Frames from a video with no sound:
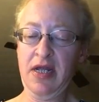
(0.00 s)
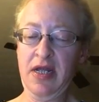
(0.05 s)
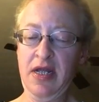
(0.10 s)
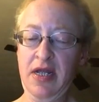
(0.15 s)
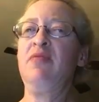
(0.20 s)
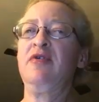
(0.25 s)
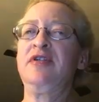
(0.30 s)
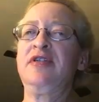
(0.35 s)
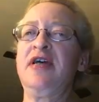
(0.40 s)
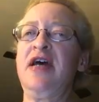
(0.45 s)

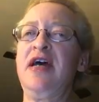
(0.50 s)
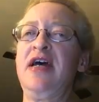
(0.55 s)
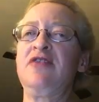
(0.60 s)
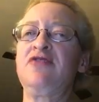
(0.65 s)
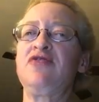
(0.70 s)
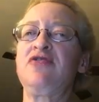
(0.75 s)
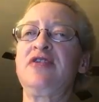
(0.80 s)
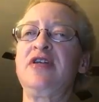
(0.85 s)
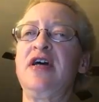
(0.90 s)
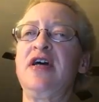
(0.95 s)
are able
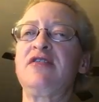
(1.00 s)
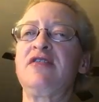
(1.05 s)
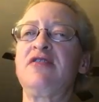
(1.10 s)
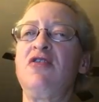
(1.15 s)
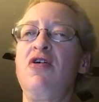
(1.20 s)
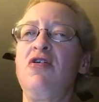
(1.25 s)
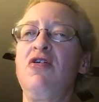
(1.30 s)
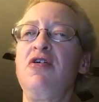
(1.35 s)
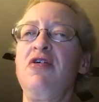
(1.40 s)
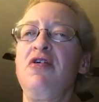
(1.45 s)
to
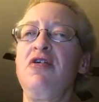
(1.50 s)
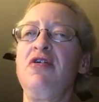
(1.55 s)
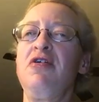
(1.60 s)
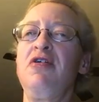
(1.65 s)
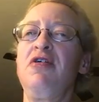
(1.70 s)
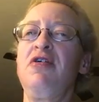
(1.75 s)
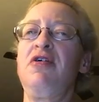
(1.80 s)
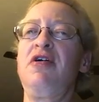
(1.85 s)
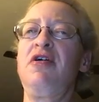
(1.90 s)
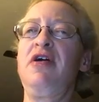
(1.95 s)
exercise
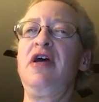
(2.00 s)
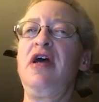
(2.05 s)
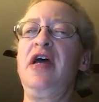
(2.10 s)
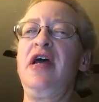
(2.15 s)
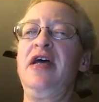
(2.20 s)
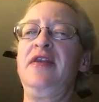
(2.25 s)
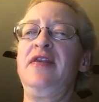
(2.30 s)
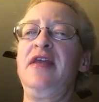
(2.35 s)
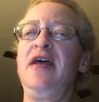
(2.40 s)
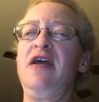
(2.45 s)
longer,
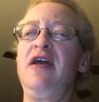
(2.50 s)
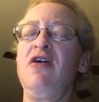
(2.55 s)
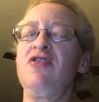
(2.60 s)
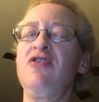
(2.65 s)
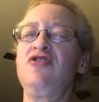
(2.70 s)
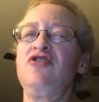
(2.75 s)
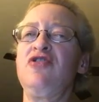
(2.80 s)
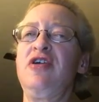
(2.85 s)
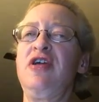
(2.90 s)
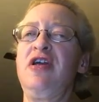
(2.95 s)
and
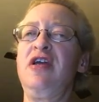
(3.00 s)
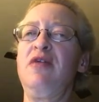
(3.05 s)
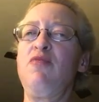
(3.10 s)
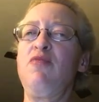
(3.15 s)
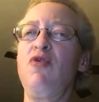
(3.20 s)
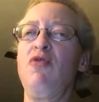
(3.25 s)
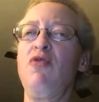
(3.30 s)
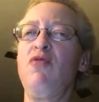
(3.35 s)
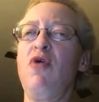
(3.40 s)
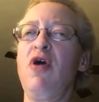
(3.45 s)
they are
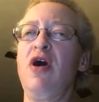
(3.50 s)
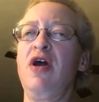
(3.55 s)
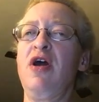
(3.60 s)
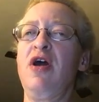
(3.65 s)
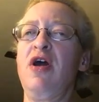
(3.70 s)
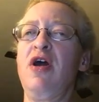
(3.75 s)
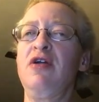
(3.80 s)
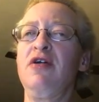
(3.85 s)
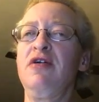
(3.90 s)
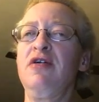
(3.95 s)
drinking more
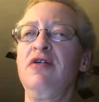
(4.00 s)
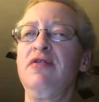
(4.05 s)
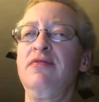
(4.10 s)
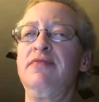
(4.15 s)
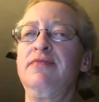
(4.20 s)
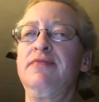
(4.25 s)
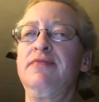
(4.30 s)
water.